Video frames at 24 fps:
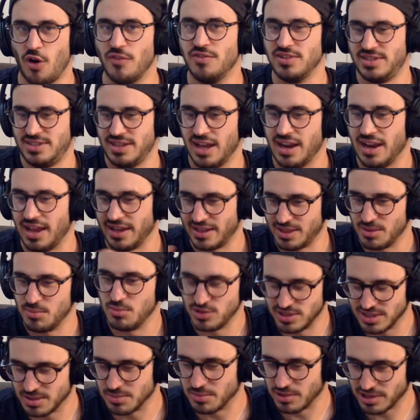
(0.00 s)
obviously I like the
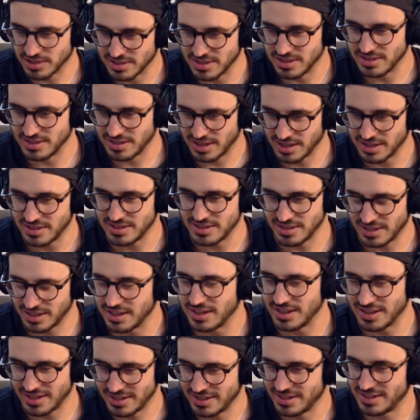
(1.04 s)
music Martin does,
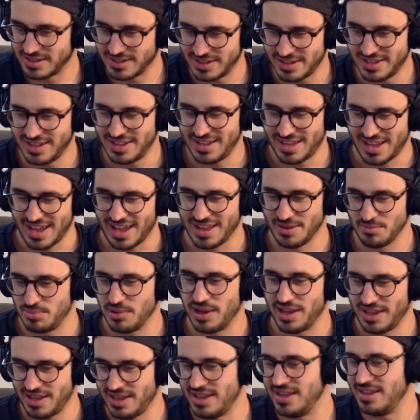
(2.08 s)

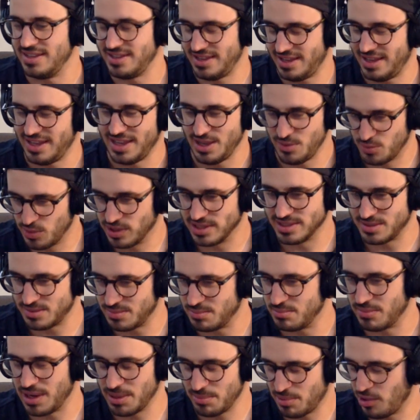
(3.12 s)
but he
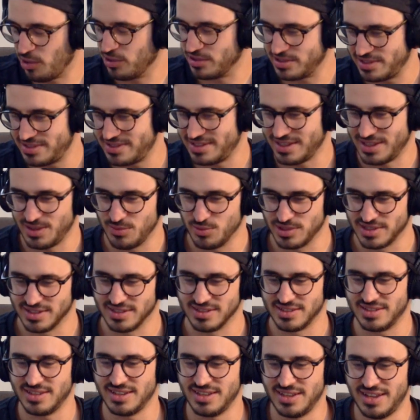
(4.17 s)
was my boss. He
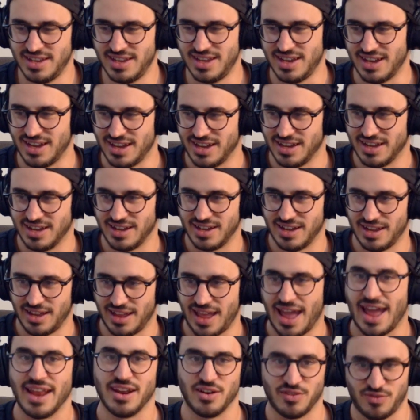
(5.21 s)
wasn't
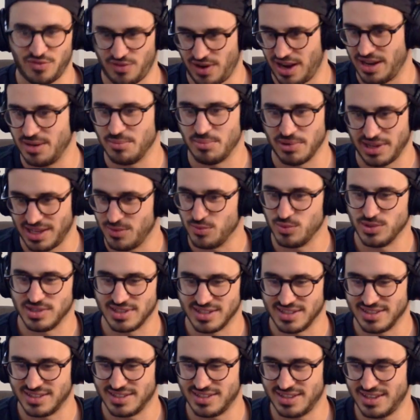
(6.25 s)
and a friend, but he
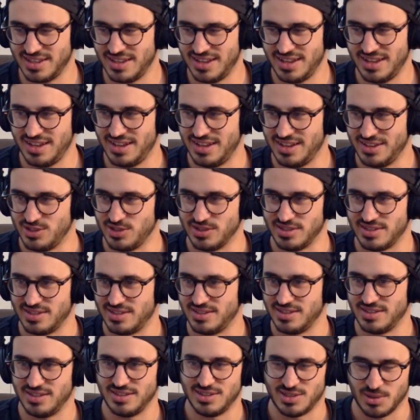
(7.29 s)
wasn't
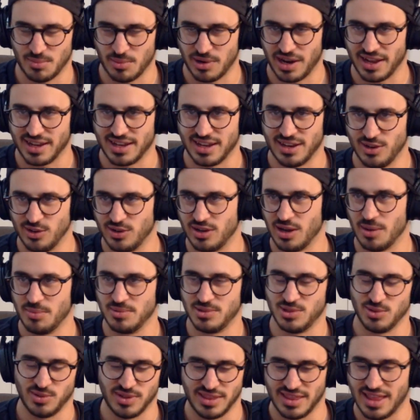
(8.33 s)
just someone I can look
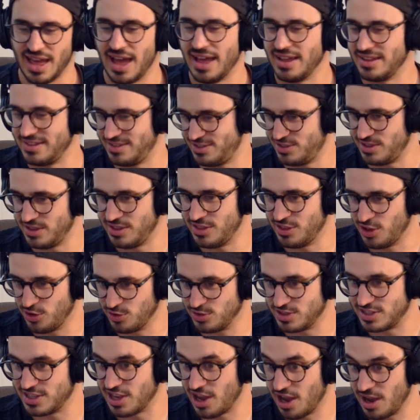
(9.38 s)
up to in
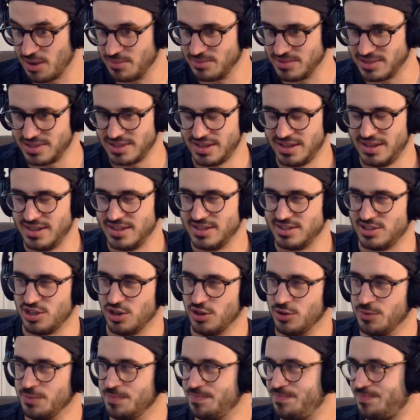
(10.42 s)
those terms.
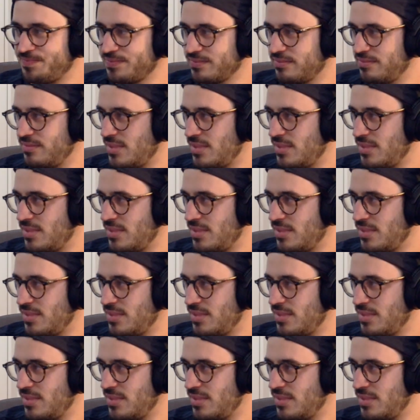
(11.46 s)
So